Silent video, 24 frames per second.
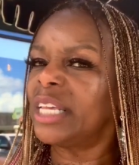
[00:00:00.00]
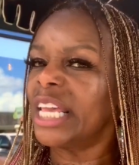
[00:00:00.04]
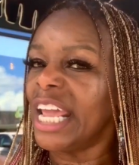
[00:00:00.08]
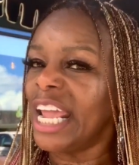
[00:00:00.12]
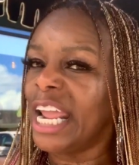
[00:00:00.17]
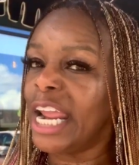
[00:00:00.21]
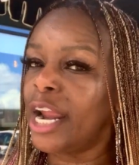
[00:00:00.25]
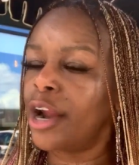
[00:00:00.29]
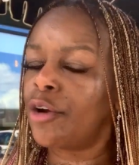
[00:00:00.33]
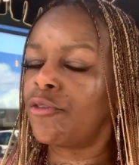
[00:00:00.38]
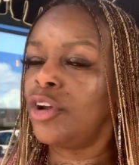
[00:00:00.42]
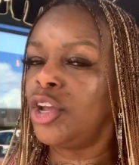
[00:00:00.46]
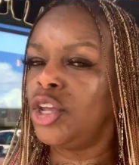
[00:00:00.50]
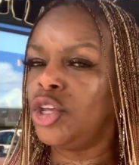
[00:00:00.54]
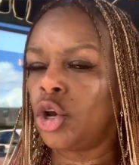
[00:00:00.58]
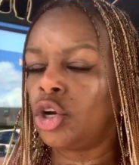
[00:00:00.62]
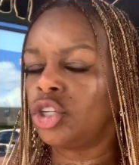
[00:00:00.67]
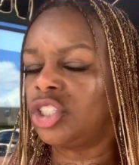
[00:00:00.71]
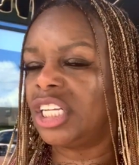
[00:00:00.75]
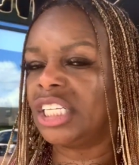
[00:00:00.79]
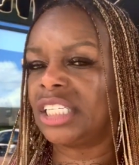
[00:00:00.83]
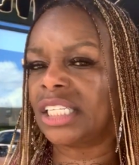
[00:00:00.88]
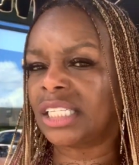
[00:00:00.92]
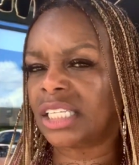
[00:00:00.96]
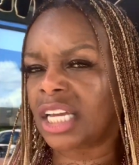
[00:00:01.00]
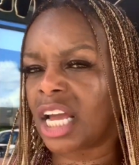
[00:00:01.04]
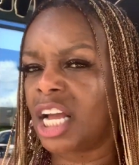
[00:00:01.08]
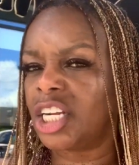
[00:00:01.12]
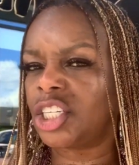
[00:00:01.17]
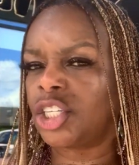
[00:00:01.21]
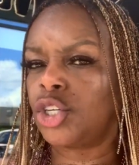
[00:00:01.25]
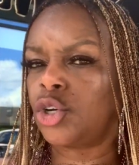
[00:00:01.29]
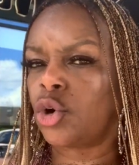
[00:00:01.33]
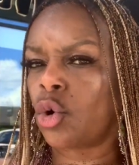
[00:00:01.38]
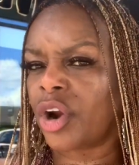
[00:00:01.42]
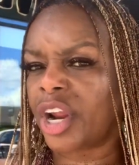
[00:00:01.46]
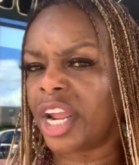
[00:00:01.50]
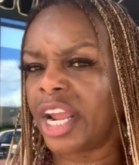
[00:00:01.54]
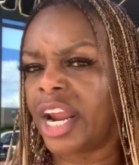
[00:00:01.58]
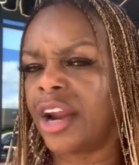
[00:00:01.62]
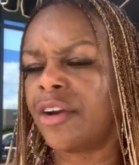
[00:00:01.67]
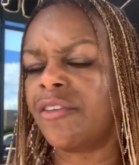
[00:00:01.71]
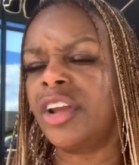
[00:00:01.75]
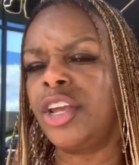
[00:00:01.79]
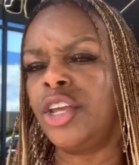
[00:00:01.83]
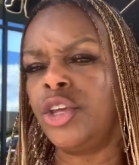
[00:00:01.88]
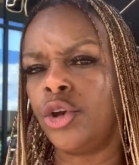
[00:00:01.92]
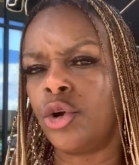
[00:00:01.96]
hearing your discussion or
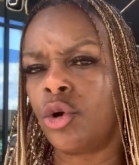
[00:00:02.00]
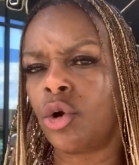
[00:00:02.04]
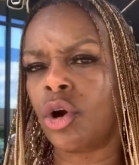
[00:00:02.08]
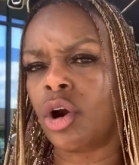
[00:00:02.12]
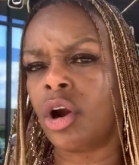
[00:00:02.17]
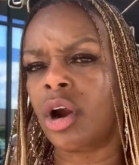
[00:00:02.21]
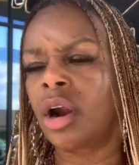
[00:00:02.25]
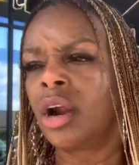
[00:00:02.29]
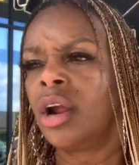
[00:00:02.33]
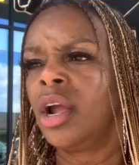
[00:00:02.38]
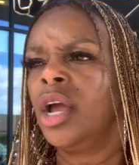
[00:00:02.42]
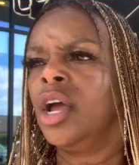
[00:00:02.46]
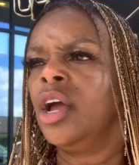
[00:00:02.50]
hearing your